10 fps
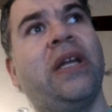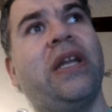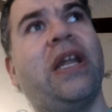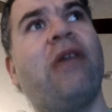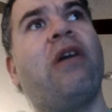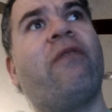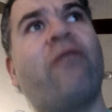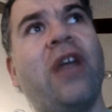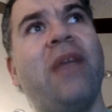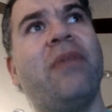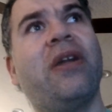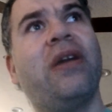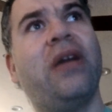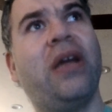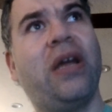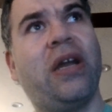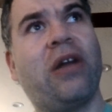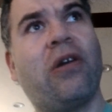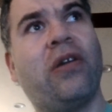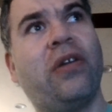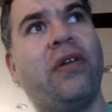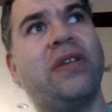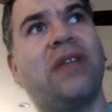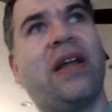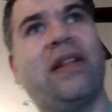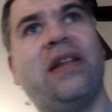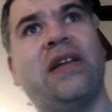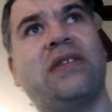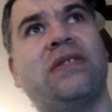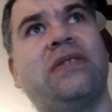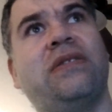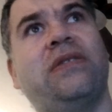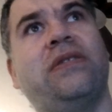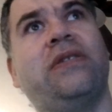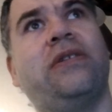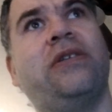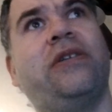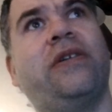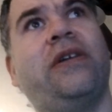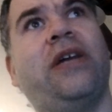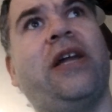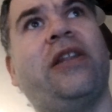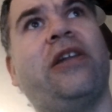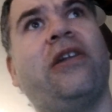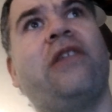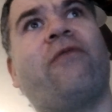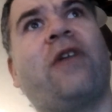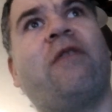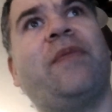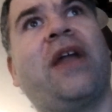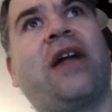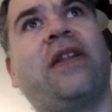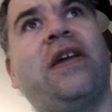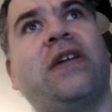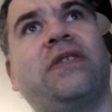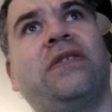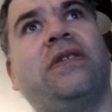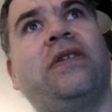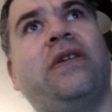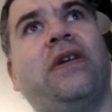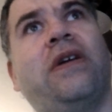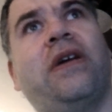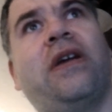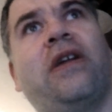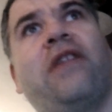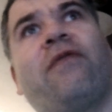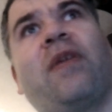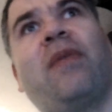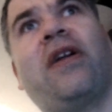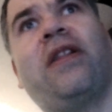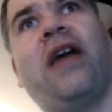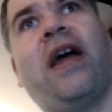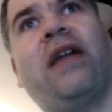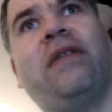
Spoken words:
Now, a frame in a cartoon is like this, and then another frame would be like this, another frame like that.